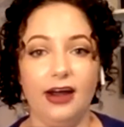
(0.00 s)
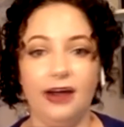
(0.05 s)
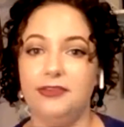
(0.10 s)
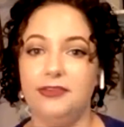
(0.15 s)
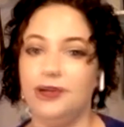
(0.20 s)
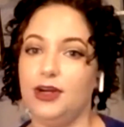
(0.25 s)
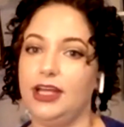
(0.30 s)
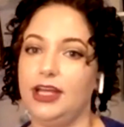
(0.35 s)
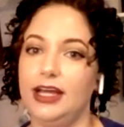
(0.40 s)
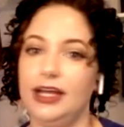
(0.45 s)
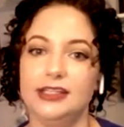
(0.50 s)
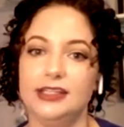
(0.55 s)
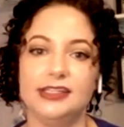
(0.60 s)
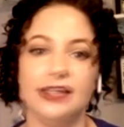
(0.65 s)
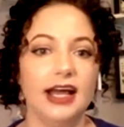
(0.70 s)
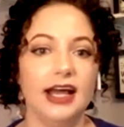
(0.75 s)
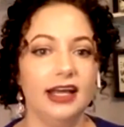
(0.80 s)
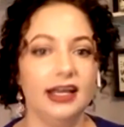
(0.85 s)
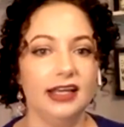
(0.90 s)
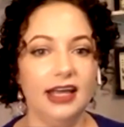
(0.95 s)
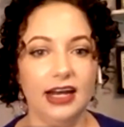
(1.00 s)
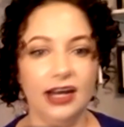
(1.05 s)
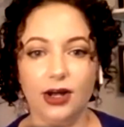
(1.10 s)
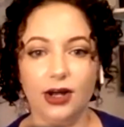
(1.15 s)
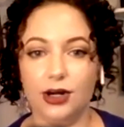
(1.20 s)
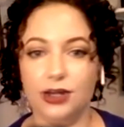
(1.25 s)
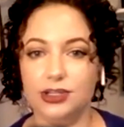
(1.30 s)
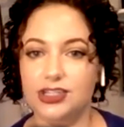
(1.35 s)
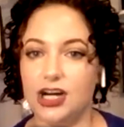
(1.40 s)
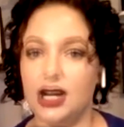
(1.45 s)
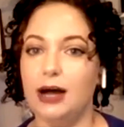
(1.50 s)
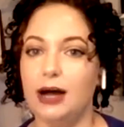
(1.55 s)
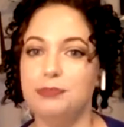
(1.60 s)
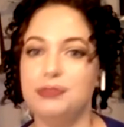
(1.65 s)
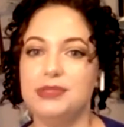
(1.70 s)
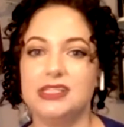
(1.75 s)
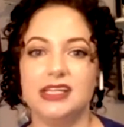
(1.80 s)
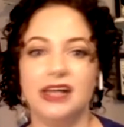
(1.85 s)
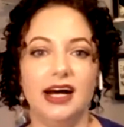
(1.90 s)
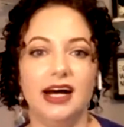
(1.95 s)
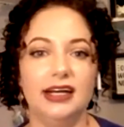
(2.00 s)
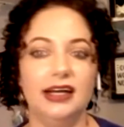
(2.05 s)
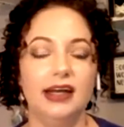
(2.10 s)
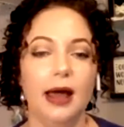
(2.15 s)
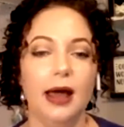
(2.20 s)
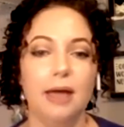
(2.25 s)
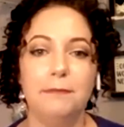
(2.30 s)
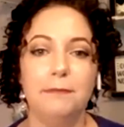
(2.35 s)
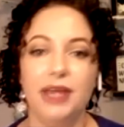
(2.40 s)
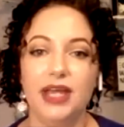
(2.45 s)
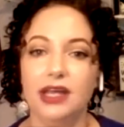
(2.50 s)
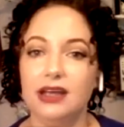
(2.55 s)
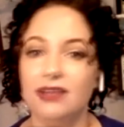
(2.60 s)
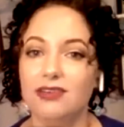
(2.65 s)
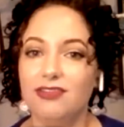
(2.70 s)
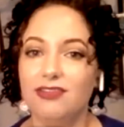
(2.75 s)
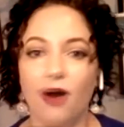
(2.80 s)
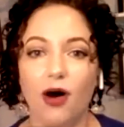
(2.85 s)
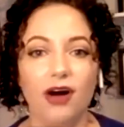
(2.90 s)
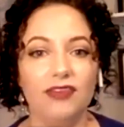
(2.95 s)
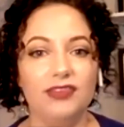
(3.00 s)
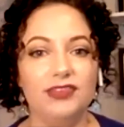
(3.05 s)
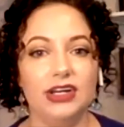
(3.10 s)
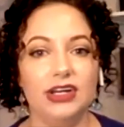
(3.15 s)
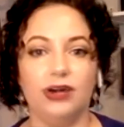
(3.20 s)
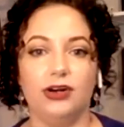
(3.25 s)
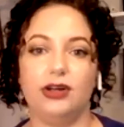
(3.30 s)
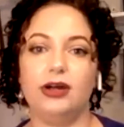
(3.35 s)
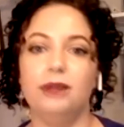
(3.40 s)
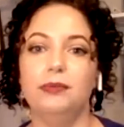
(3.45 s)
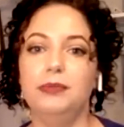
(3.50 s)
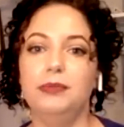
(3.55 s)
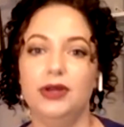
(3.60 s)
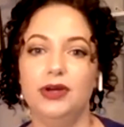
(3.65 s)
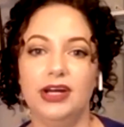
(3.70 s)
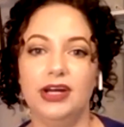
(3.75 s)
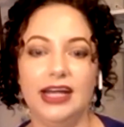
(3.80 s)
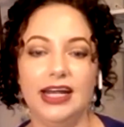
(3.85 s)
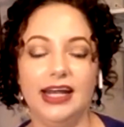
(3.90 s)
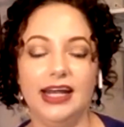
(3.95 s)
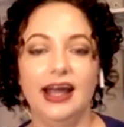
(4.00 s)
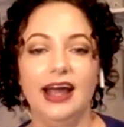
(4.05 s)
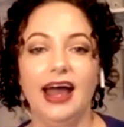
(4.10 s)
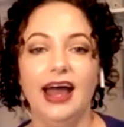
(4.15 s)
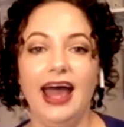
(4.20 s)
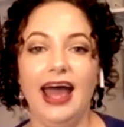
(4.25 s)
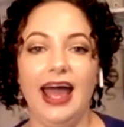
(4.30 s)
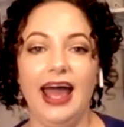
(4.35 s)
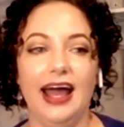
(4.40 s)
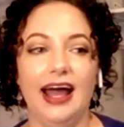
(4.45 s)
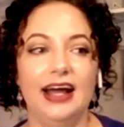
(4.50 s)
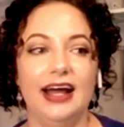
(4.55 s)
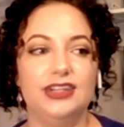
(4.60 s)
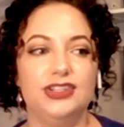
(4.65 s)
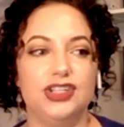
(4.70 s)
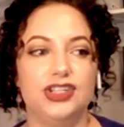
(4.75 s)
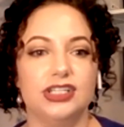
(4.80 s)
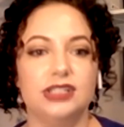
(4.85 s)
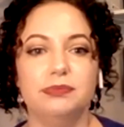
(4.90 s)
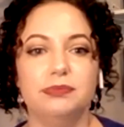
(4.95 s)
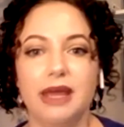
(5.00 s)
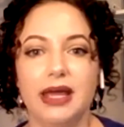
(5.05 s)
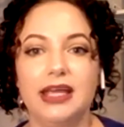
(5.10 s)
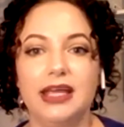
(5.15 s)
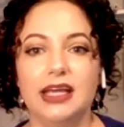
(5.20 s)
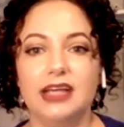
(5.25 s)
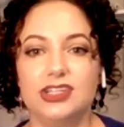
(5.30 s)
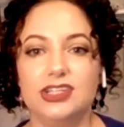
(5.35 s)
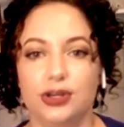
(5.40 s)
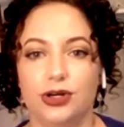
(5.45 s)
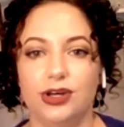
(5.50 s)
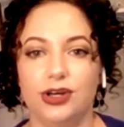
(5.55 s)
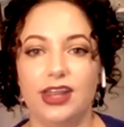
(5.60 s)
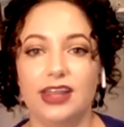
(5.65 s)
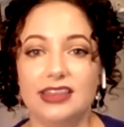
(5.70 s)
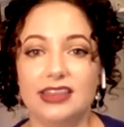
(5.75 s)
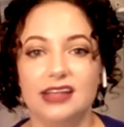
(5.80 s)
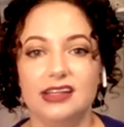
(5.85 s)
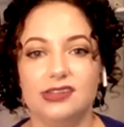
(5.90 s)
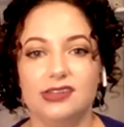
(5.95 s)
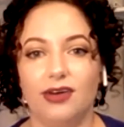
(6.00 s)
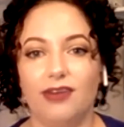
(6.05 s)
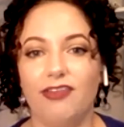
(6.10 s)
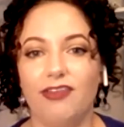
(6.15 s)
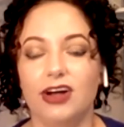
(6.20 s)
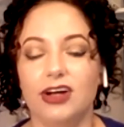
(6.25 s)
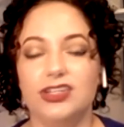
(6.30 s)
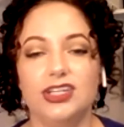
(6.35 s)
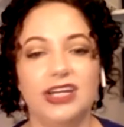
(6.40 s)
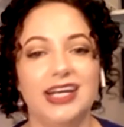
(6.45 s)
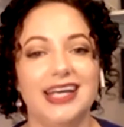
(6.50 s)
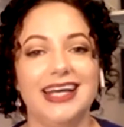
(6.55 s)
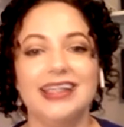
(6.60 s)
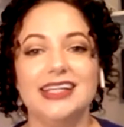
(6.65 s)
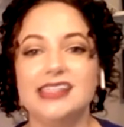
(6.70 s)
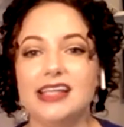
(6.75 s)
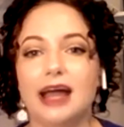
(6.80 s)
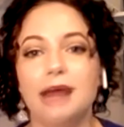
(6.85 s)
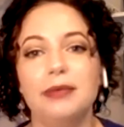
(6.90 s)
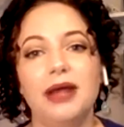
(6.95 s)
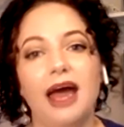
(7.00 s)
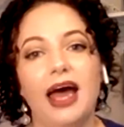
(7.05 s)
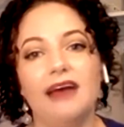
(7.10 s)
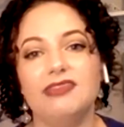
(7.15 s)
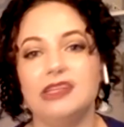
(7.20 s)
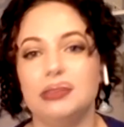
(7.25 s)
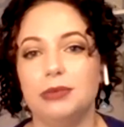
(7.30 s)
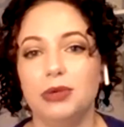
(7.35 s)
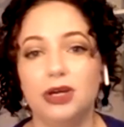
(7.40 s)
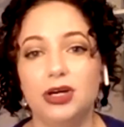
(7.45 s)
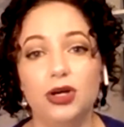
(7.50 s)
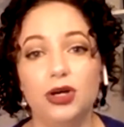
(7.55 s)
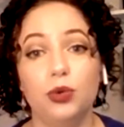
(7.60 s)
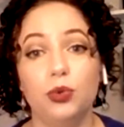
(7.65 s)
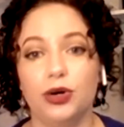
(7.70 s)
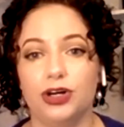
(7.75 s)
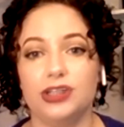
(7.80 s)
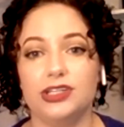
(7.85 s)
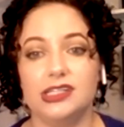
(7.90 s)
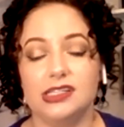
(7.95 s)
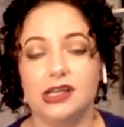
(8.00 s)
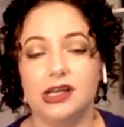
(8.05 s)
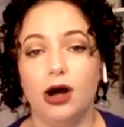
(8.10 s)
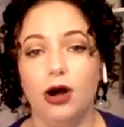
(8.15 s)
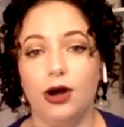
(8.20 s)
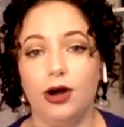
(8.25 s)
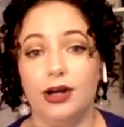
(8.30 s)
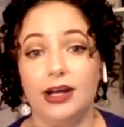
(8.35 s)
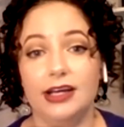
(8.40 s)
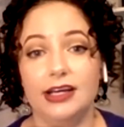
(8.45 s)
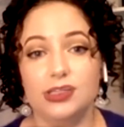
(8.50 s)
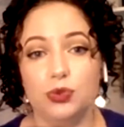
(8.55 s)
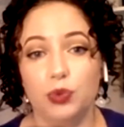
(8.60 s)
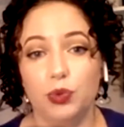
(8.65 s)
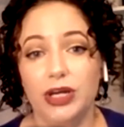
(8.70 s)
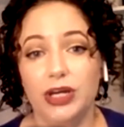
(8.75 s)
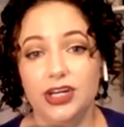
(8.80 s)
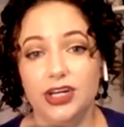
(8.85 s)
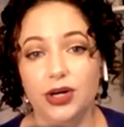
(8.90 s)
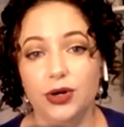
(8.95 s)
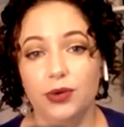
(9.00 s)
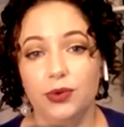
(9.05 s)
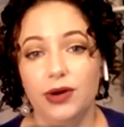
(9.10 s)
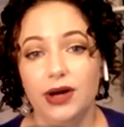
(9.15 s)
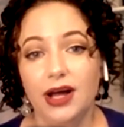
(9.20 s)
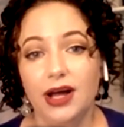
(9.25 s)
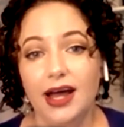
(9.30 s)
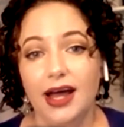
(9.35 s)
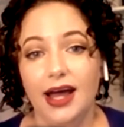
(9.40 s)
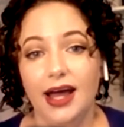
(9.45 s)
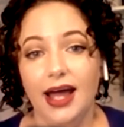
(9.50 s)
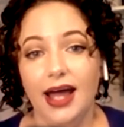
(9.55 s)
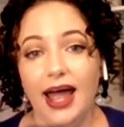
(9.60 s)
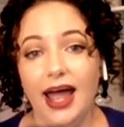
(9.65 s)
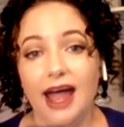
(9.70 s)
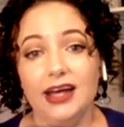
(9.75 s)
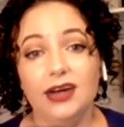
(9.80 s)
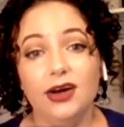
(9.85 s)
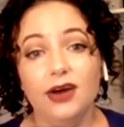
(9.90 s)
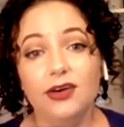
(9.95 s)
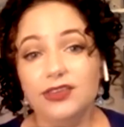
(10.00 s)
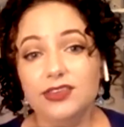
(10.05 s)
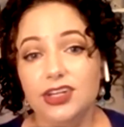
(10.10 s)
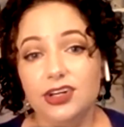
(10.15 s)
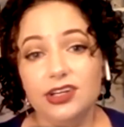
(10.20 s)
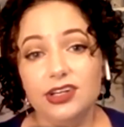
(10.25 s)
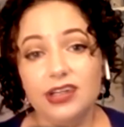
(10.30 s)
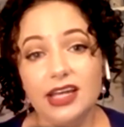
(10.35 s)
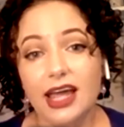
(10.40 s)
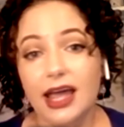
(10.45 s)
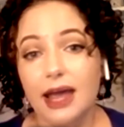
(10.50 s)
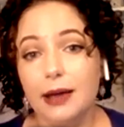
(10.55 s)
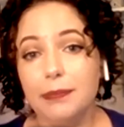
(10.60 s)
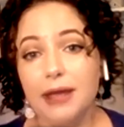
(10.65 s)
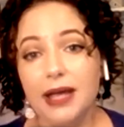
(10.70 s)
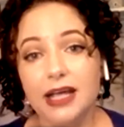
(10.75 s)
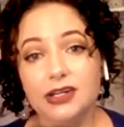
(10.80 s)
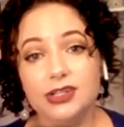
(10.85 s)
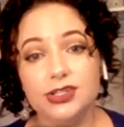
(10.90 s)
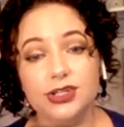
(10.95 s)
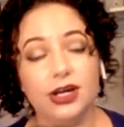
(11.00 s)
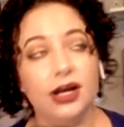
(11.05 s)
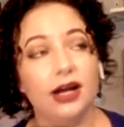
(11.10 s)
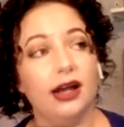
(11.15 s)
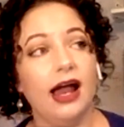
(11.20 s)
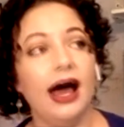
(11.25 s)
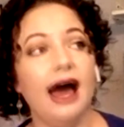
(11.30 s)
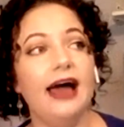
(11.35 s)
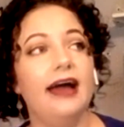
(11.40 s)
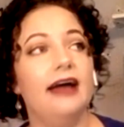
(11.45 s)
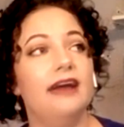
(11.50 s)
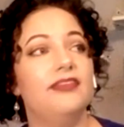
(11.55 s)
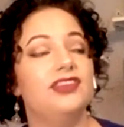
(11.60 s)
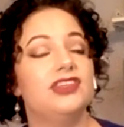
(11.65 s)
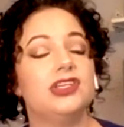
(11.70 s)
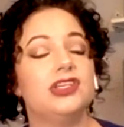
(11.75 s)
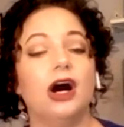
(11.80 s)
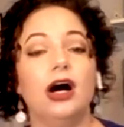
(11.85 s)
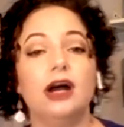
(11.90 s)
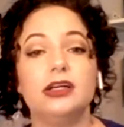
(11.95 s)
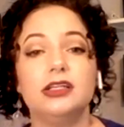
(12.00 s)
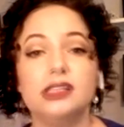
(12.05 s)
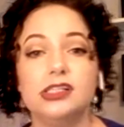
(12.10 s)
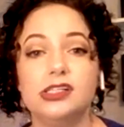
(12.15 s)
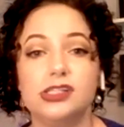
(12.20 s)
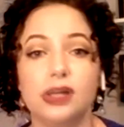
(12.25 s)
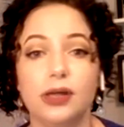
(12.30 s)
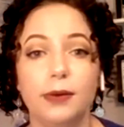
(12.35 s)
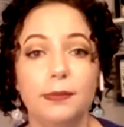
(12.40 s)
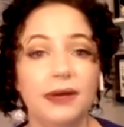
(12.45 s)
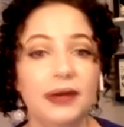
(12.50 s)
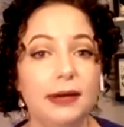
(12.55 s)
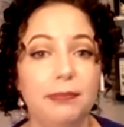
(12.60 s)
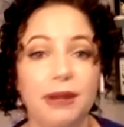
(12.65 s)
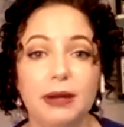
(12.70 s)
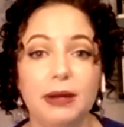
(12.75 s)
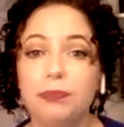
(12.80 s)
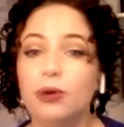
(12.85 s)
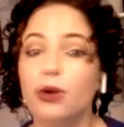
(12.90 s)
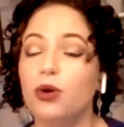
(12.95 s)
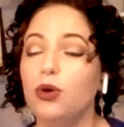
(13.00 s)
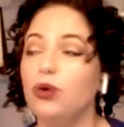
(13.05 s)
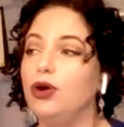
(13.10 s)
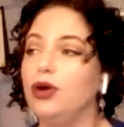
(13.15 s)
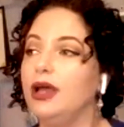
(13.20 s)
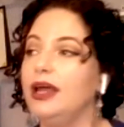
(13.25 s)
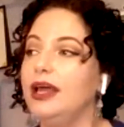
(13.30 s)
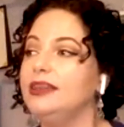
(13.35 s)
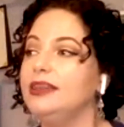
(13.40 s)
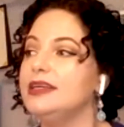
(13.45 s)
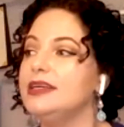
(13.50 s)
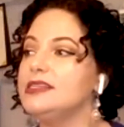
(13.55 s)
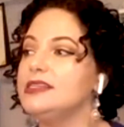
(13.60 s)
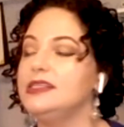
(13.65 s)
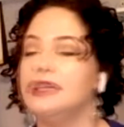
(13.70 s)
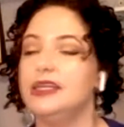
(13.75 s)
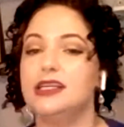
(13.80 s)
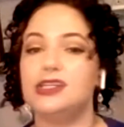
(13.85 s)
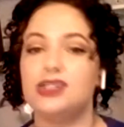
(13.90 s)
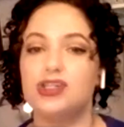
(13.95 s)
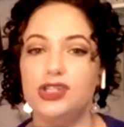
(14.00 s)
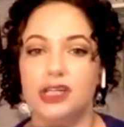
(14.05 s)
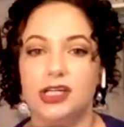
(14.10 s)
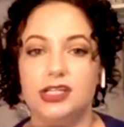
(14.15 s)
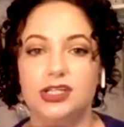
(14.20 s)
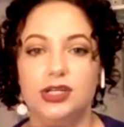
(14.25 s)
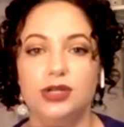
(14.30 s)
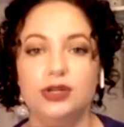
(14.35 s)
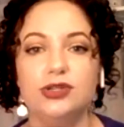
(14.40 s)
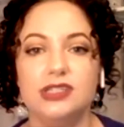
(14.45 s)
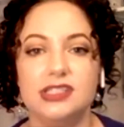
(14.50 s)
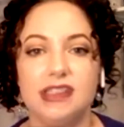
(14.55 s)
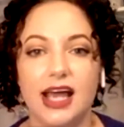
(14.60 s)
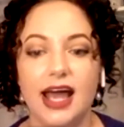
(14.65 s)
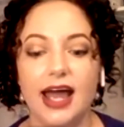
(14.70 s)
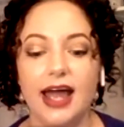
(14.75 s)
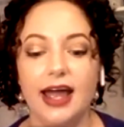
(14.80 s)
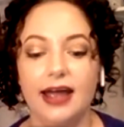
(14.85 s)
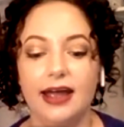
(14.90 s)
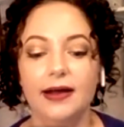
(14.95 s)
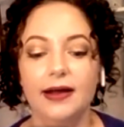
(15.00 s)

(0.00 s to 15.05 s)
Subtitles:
of our kids, getting our jobs done, being involved in our community, and just making sure that things are functioning. It's time to have someone who works as hard as we do. And during the campaign trail, I have talked to so many people in this district who say